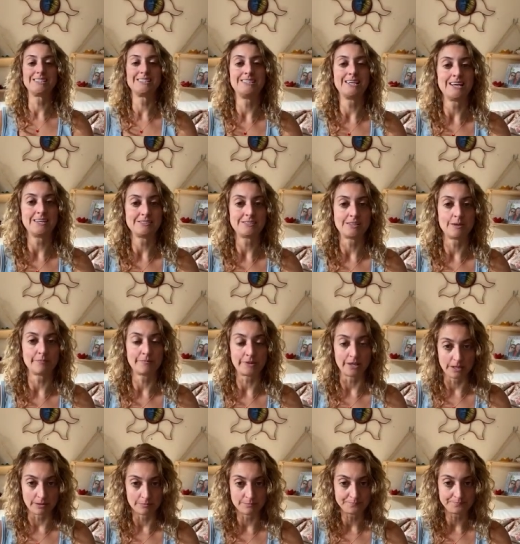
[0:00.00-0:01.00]
it to get
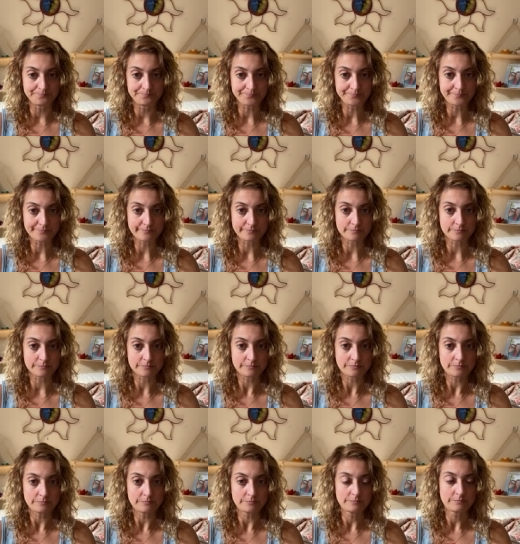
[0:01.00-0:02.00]
something.
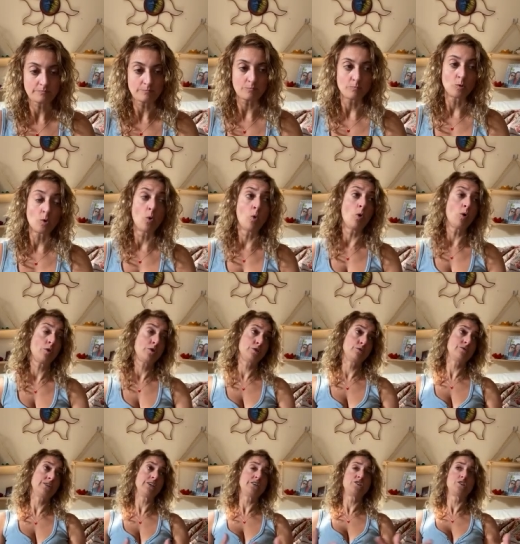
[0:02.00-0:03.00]
Or
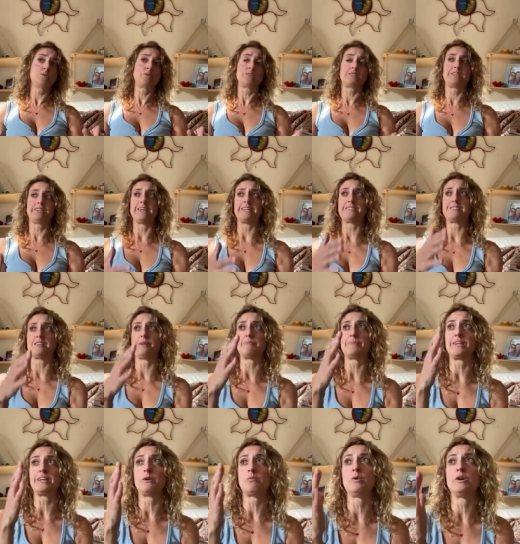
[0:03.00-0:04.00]
you did do it to get
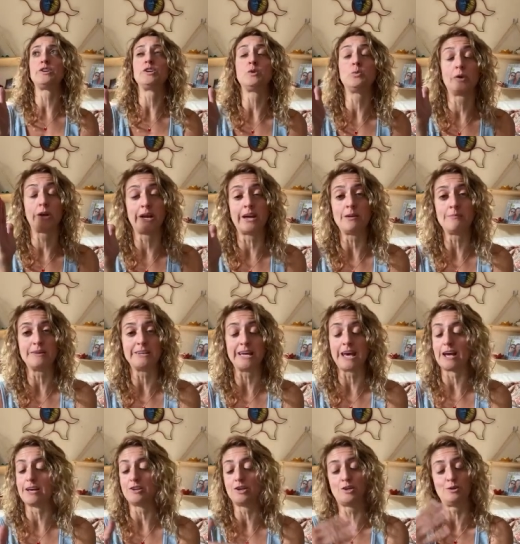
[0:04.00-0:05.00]
something, and what you were
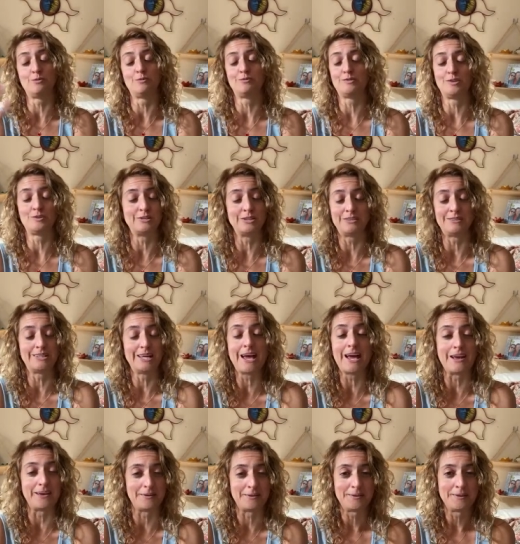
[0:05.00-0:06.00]
aiming at, you didn't
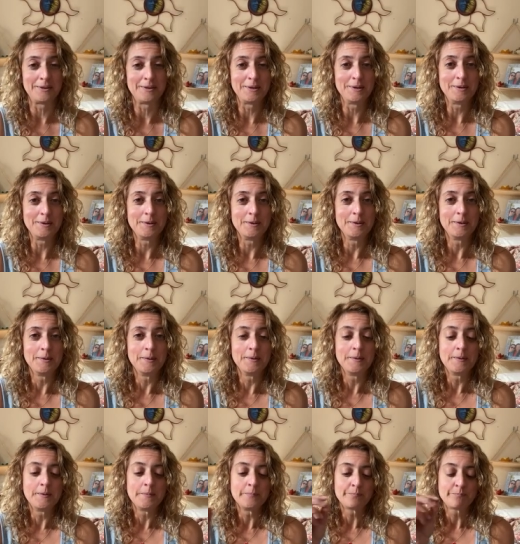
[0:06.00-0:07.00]
get.
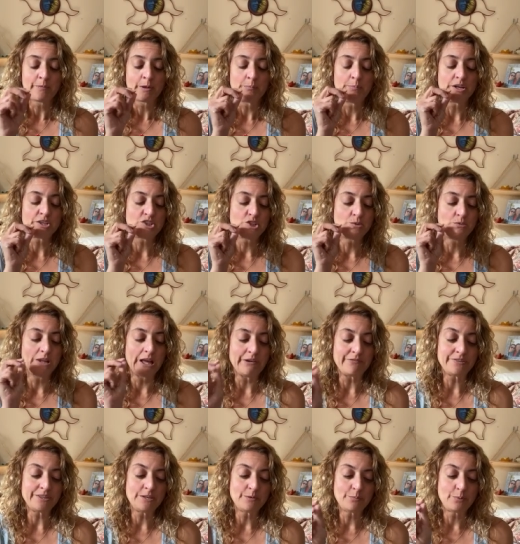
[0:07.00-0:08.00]
But you
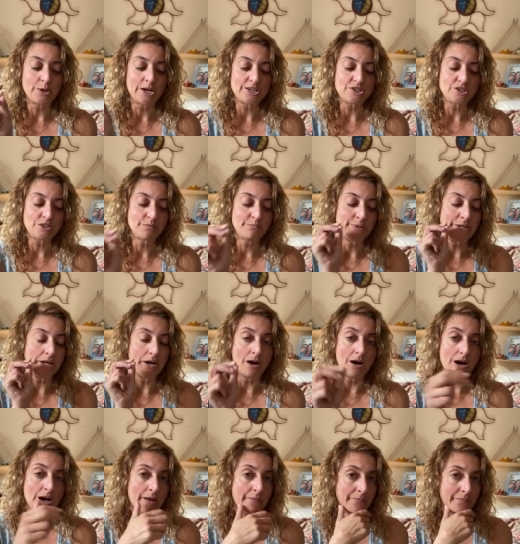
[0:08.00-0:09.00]
left an impression
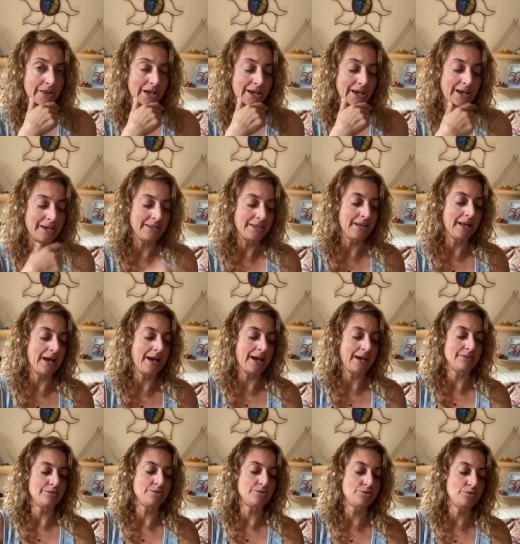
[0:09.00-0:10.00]
beyond that. And it
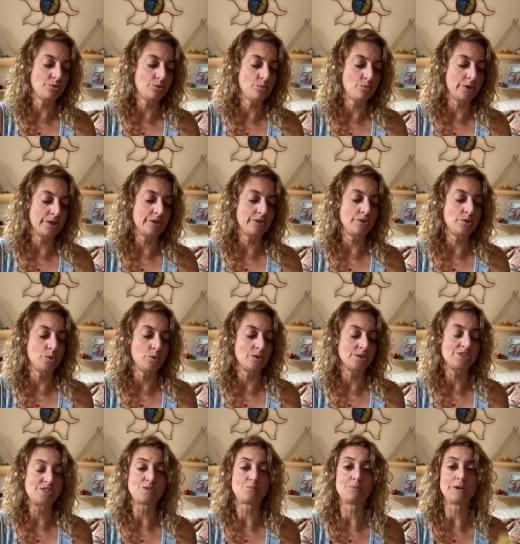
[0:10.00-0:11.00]
had to do with
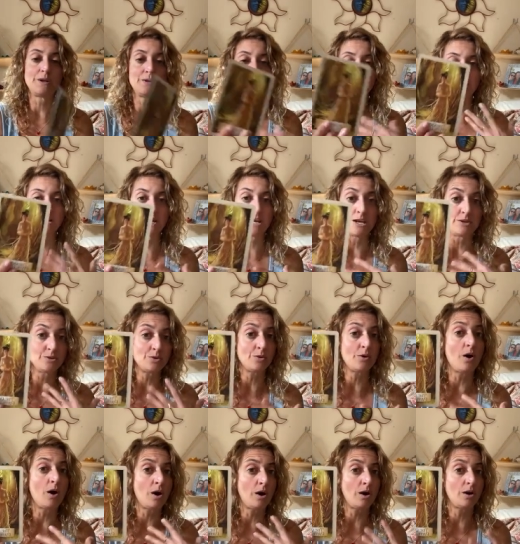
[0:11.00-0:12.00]
your spirit and
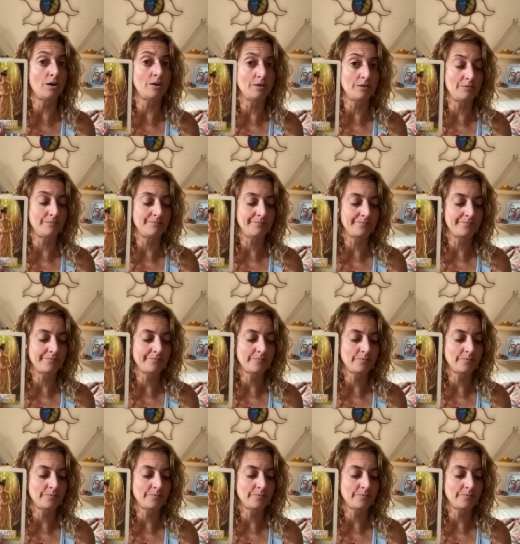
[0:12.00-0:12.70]
your heart,